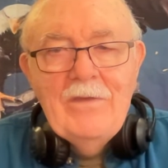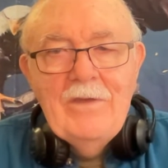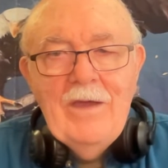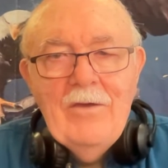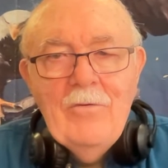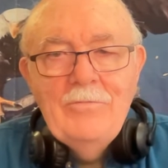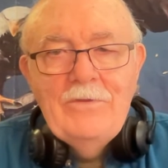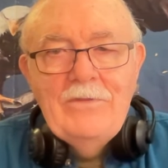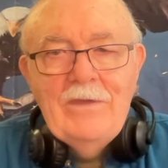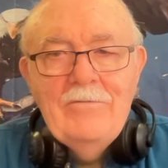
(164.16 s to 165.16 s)
I hope
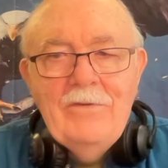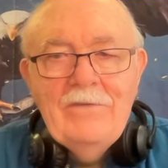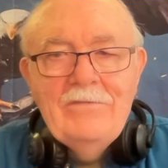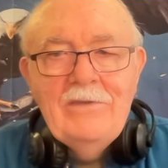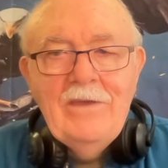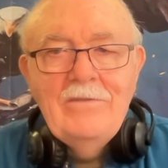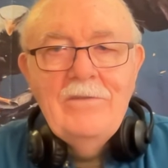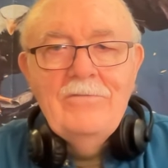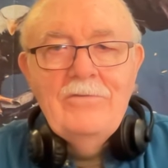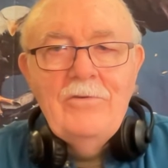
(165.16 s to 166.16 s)
that they investigate
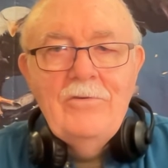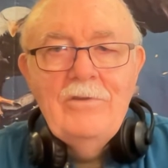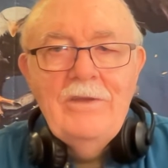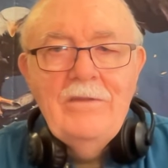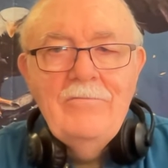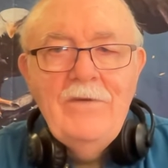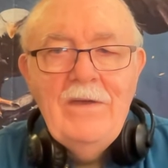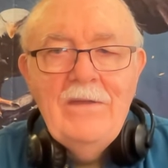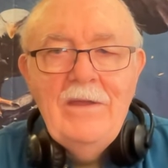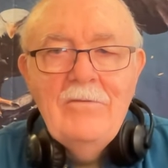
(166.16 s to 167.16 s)
this thoroughly and
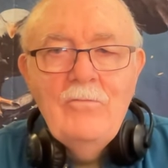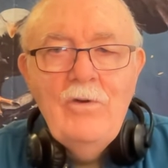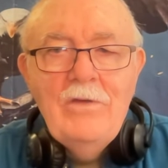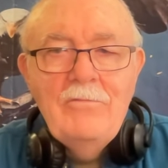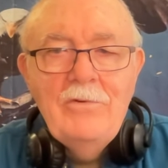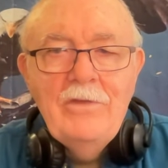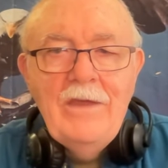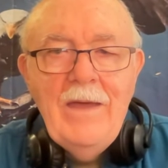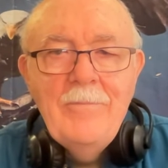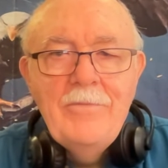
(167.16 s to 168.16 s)
find out what really
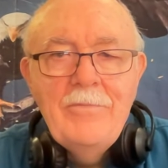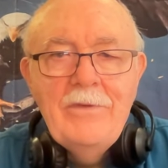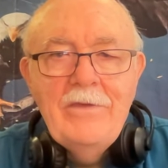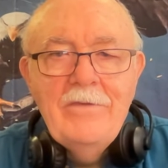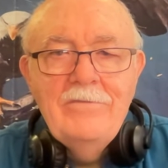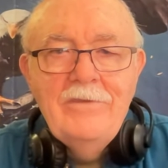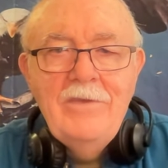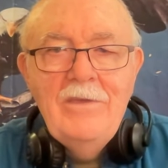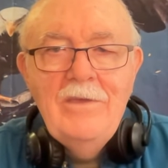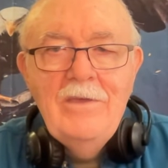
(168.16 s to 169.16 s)
happened, because
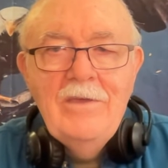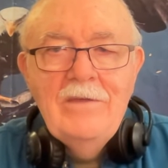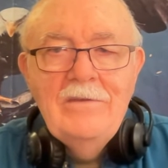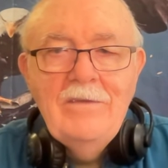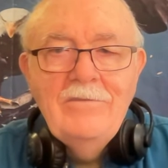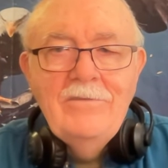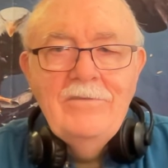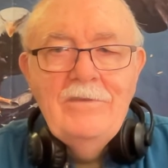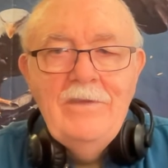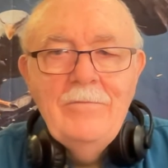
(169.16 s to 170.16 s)
it doesn't
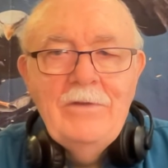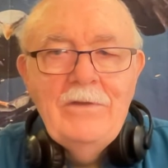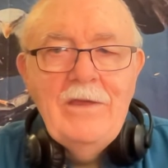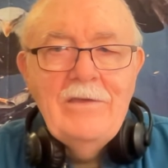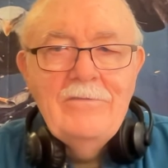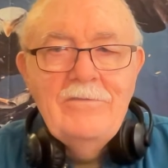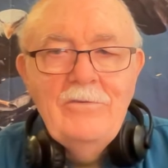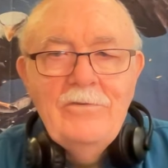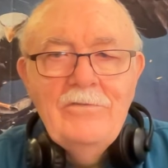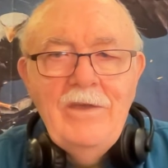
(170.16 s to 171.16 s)
seem like a
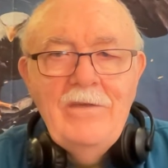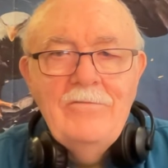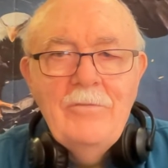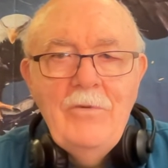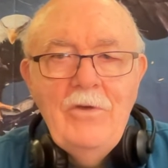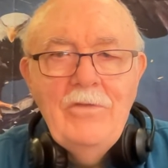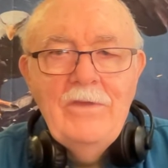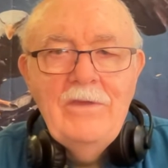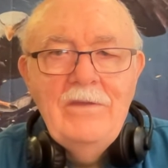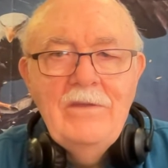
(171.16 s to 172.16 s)
suicide from all the
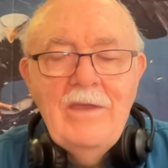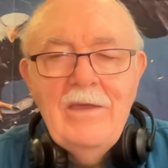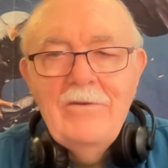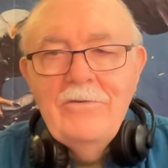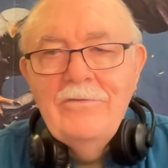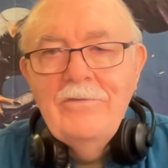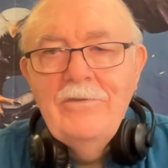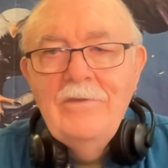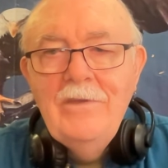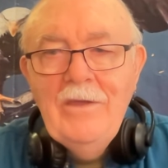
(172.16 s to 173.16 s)
indicators.
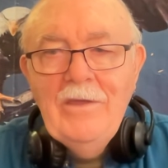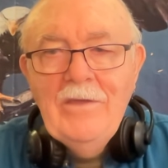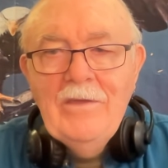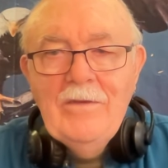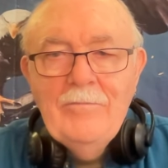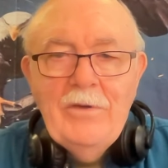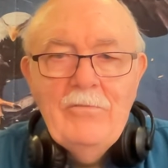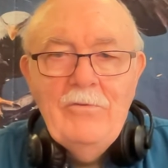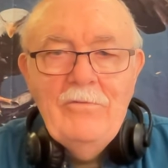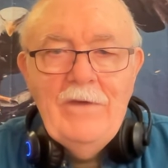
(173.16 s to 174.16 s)
But
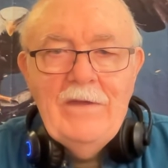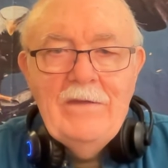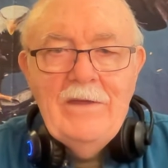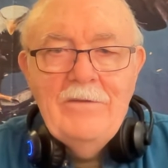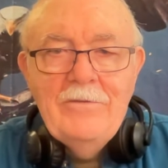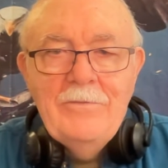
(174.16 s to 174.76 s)
we'll find out.